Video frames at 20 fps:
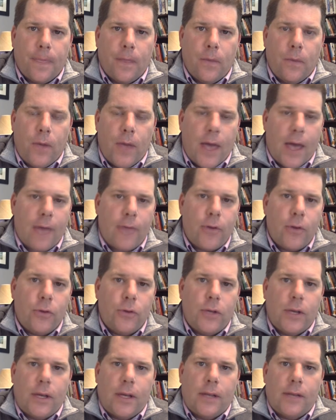we have no
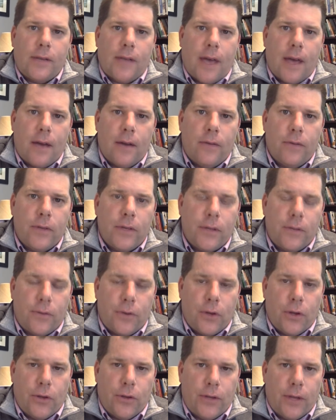tickets out of the
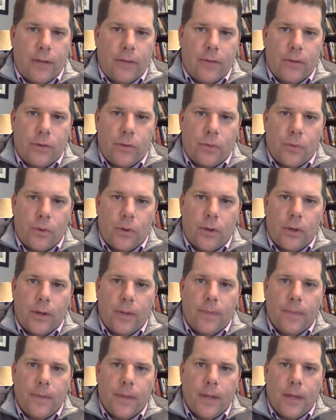difficulty of this
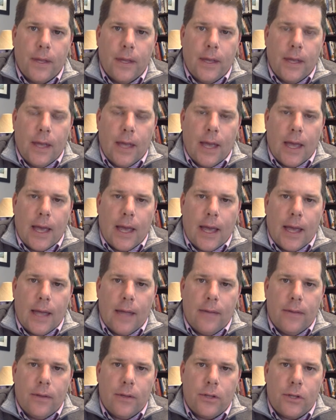world.
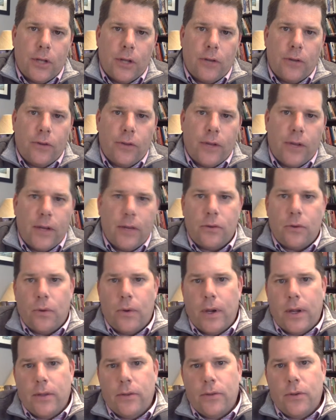And the shelter that he's
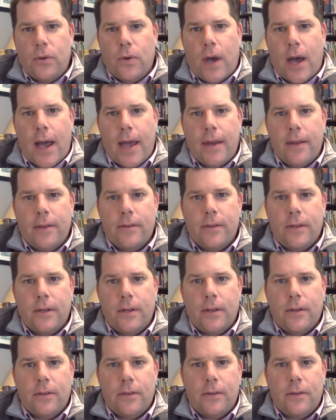going to hide us
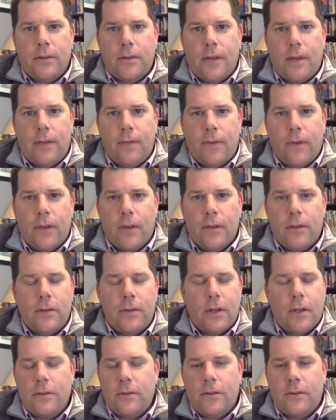in doesn't save
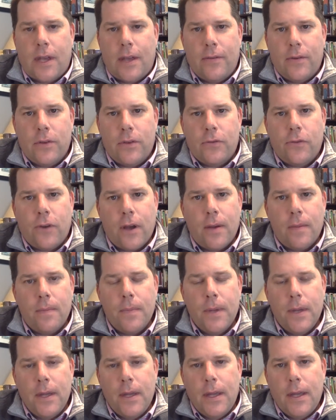us
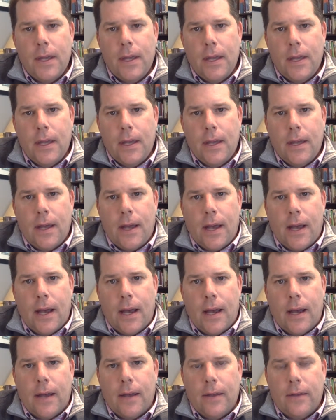from
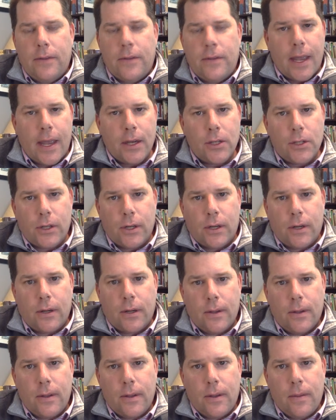
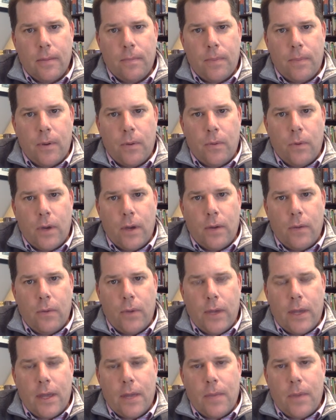danger. But what
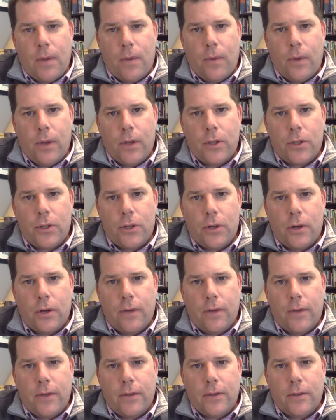we can be reassured
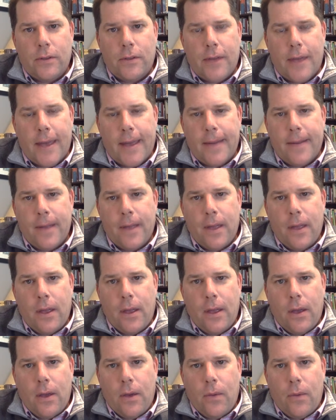of is that
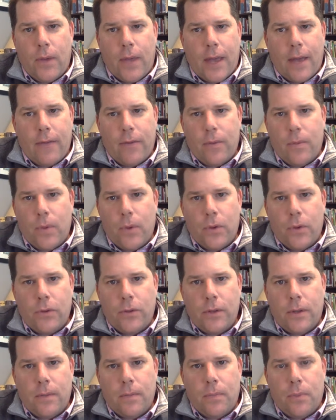we have the
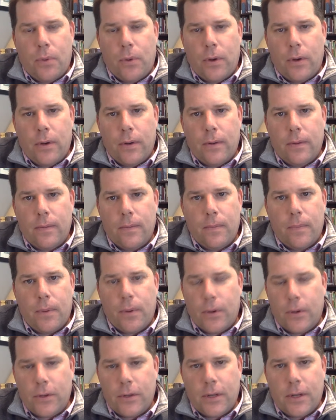most important
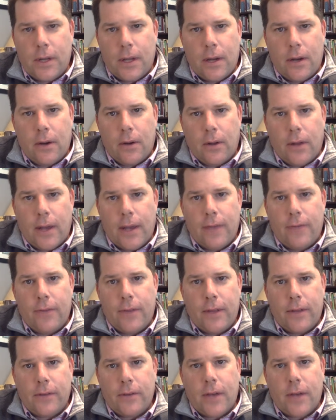person in our life,
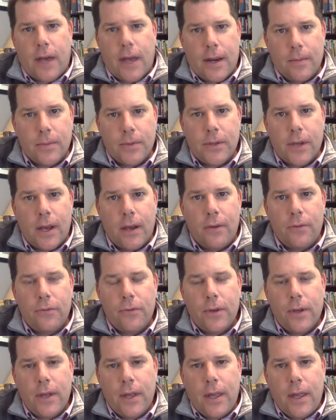and that's God
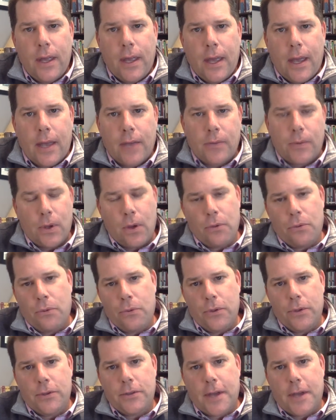himself as we go
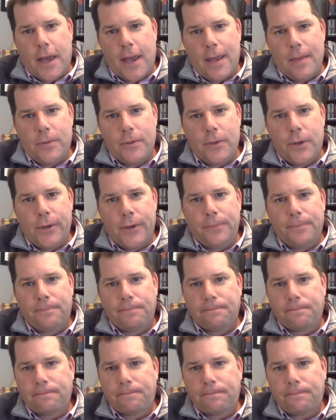through this time. So
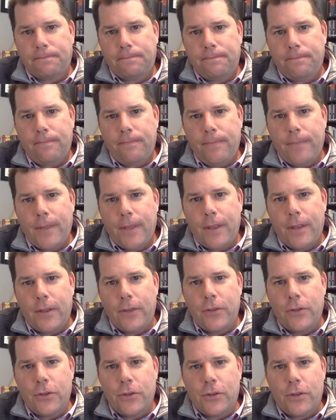
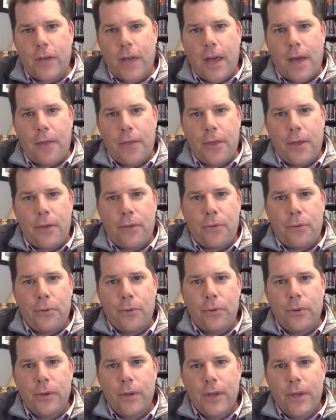let's just think
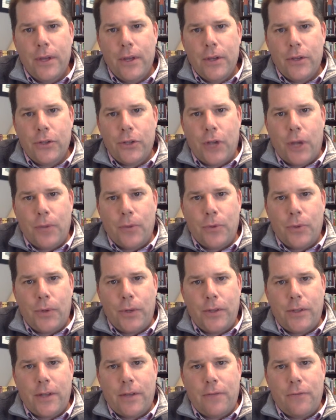through Psalm
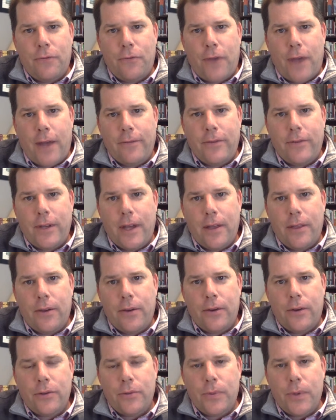27:5
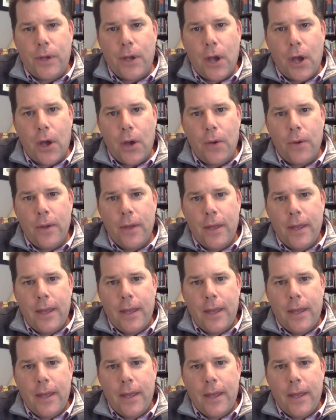together as we go.